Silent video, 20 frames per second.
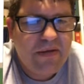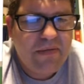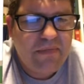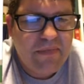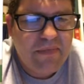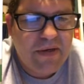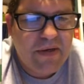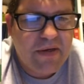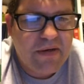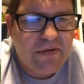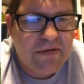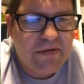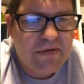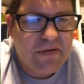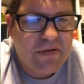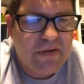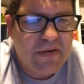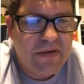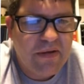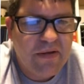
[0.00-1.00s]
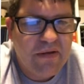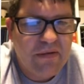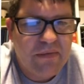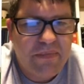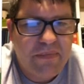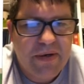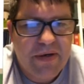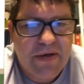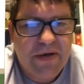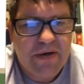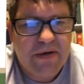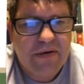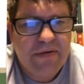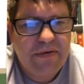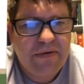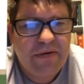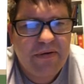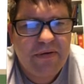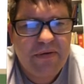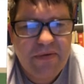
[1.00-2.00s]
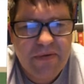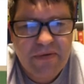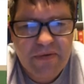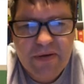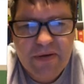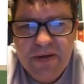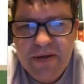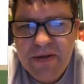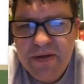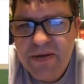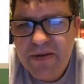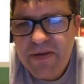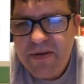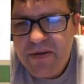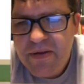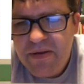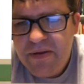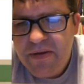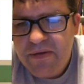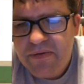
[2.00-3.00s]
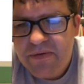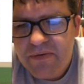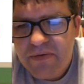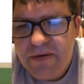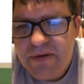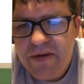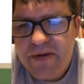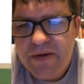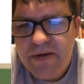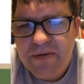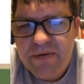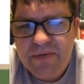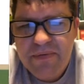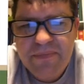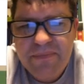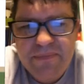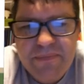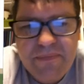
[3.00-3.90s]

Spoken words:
Make it just a little bigger. Okay, so now